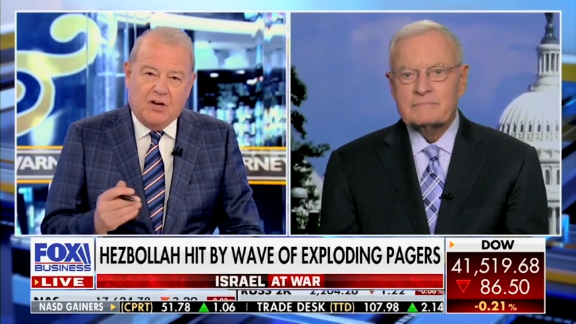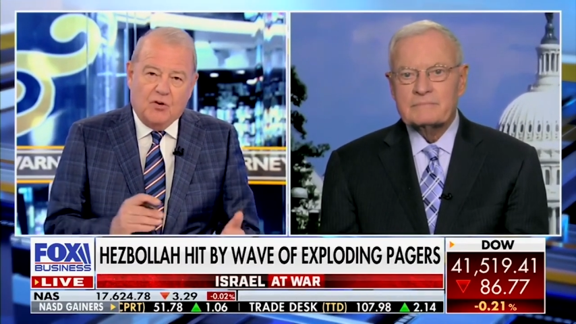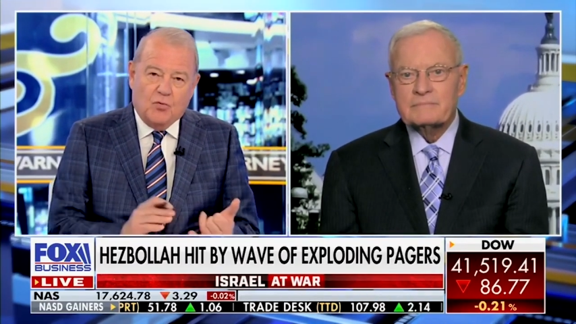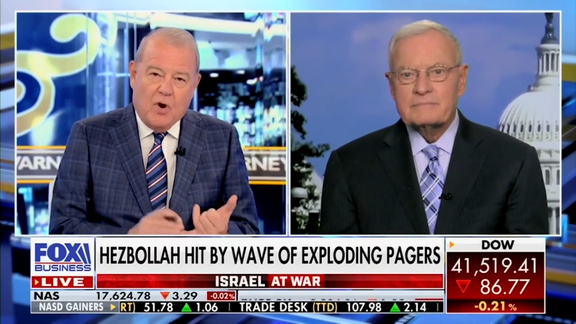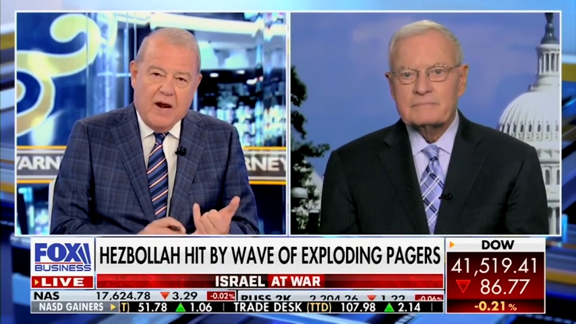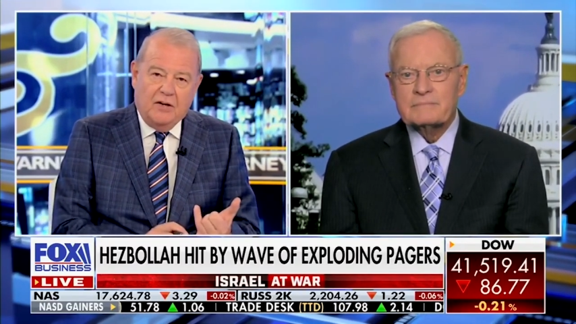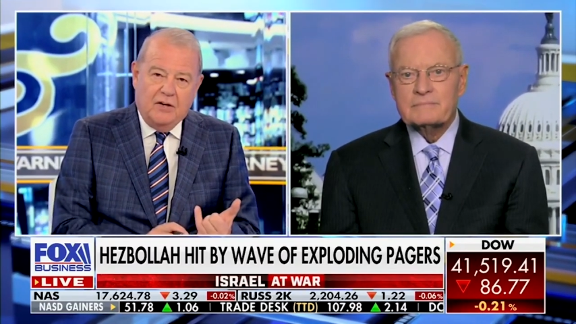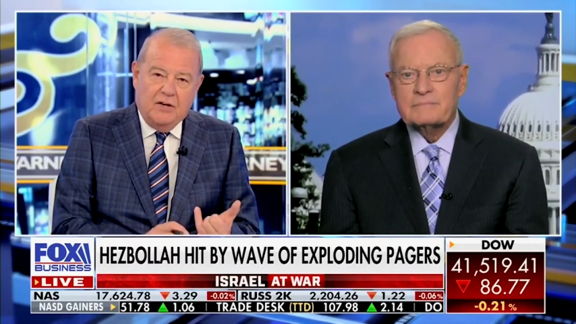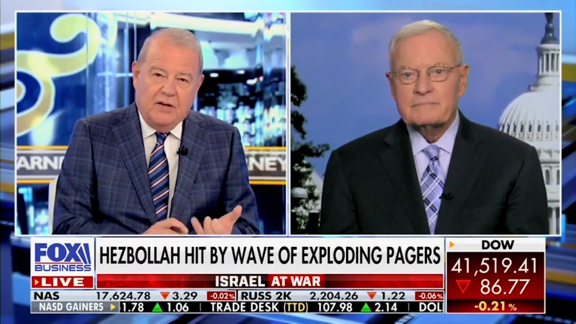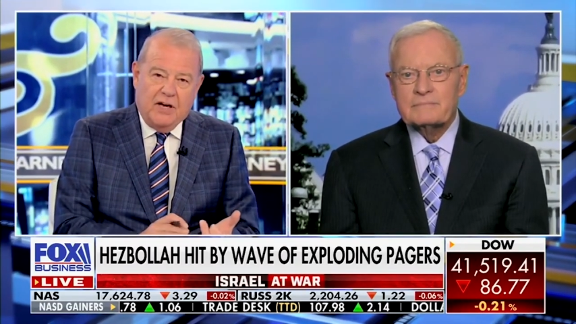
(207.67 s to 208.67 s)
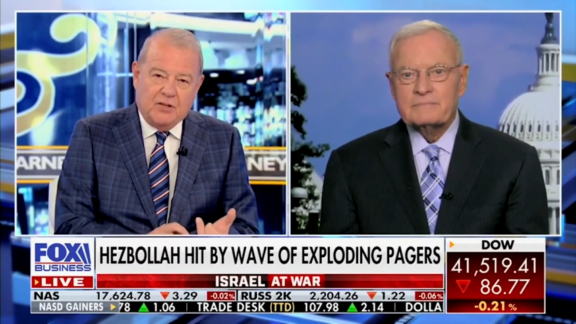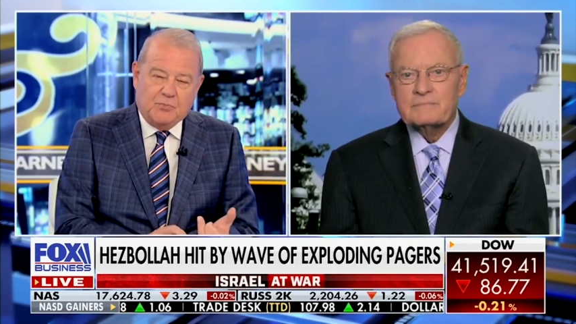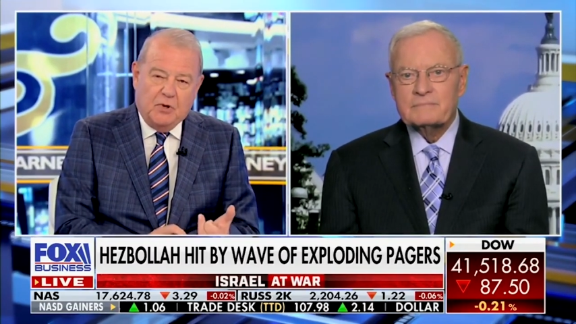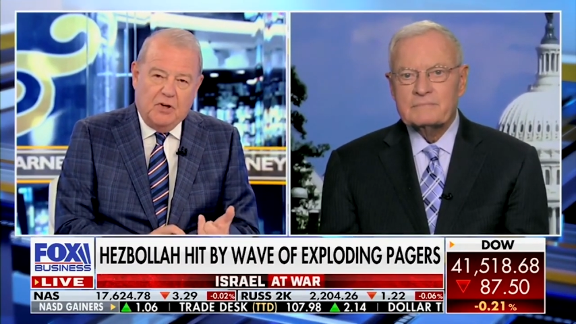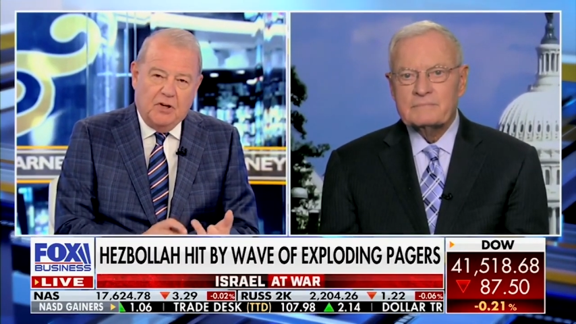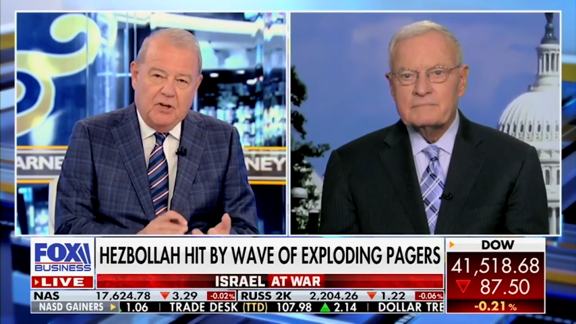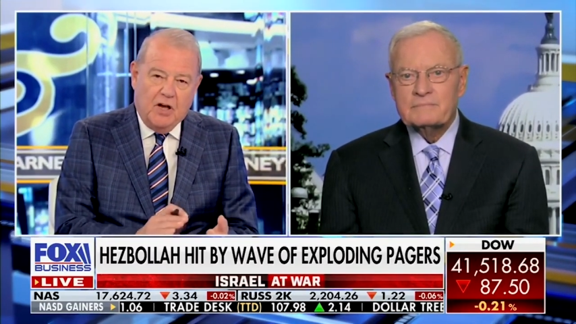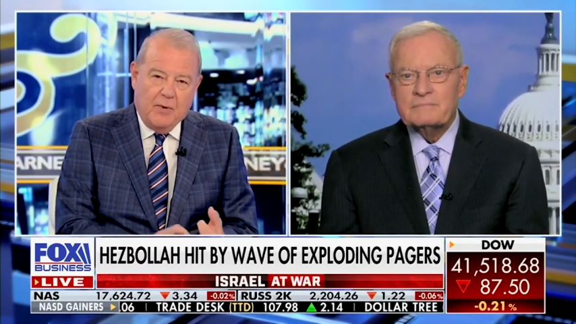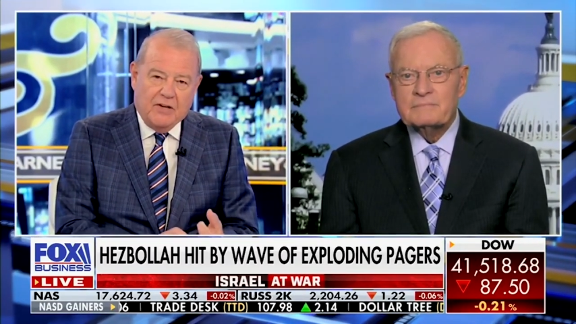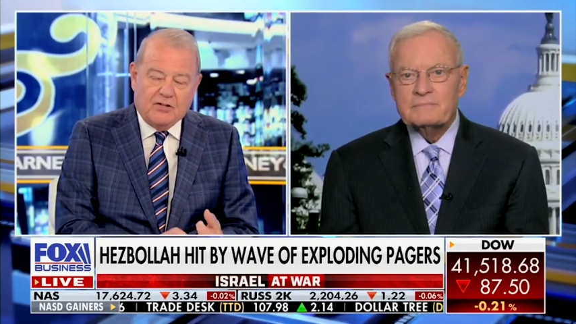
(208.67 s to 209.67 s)
Speaker 1: Iran, Hezbollah, and
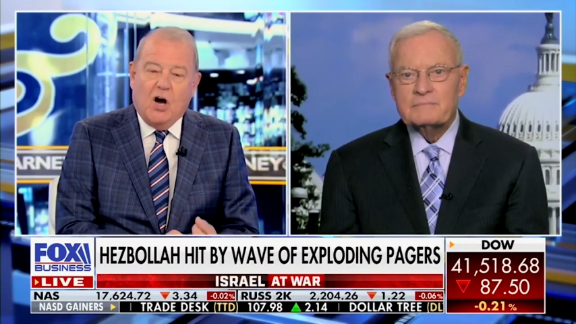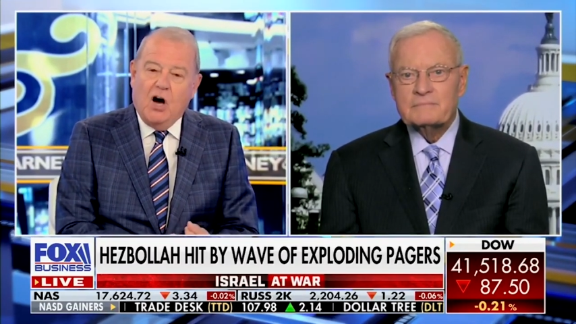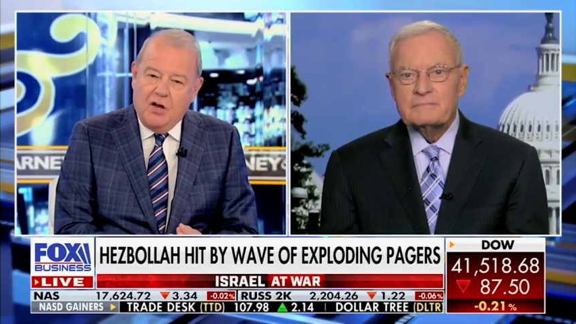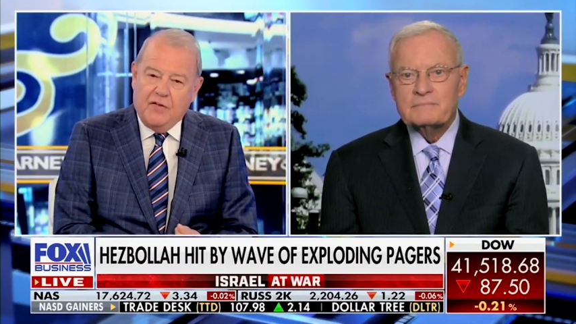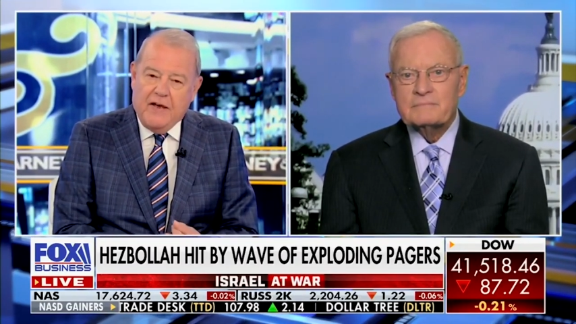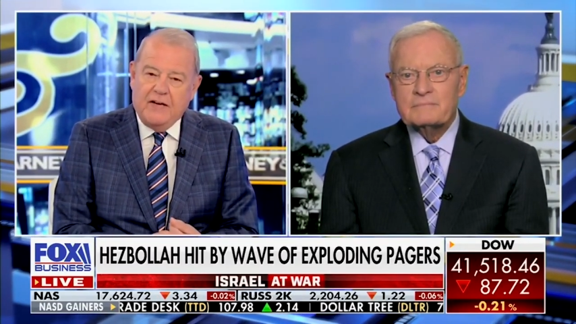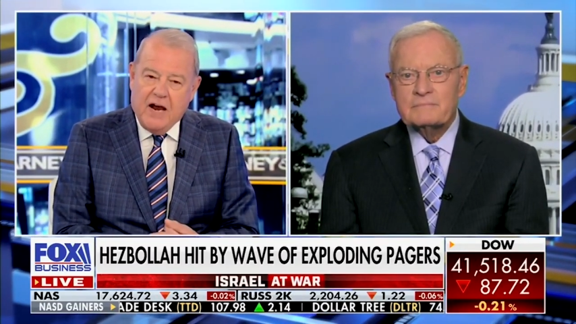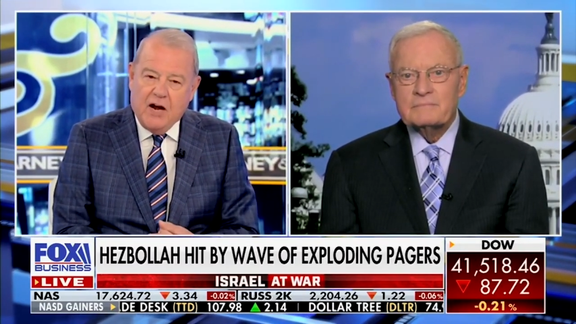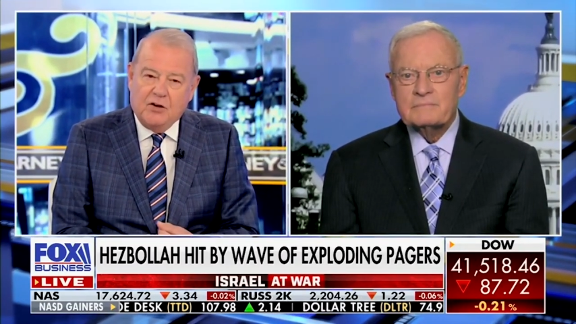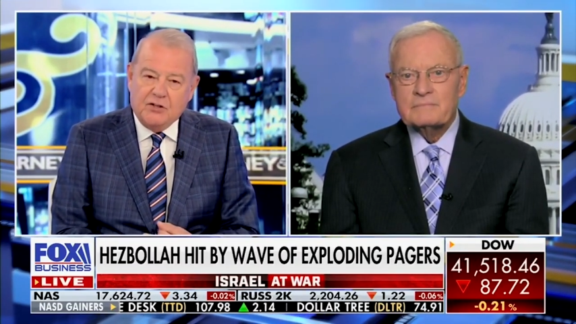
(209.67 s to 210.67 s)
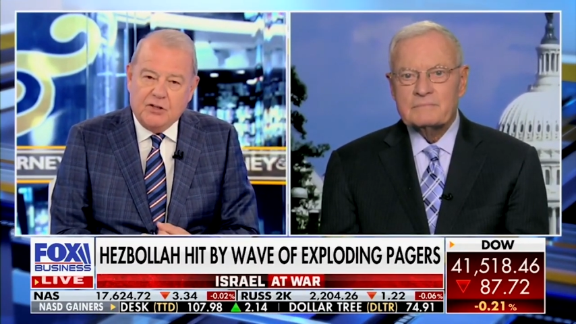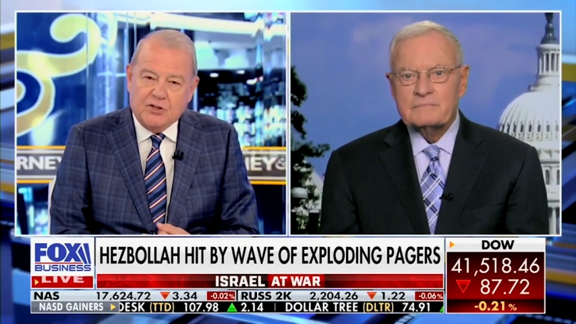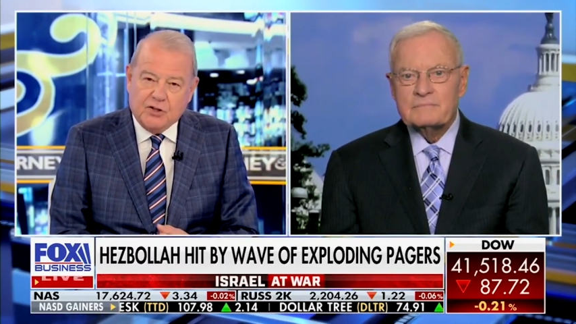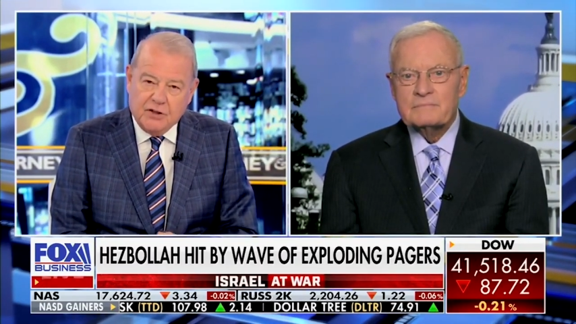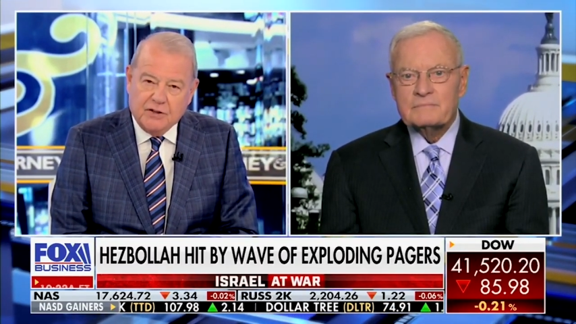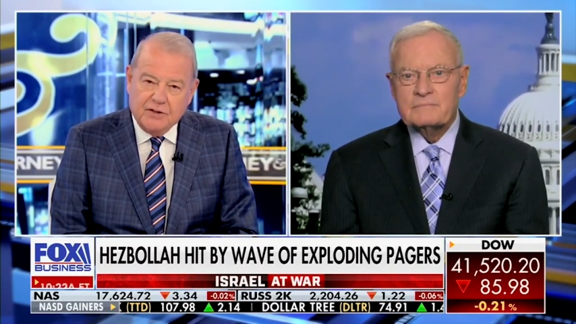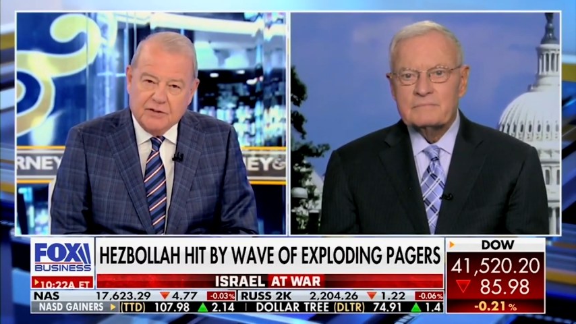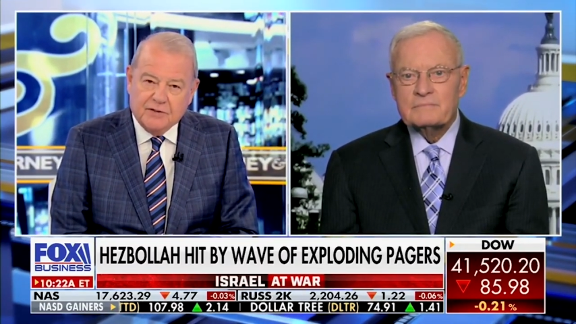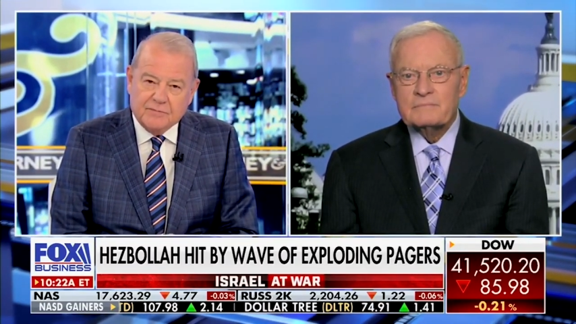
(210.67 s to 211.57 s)
Hamas, are they now deterred?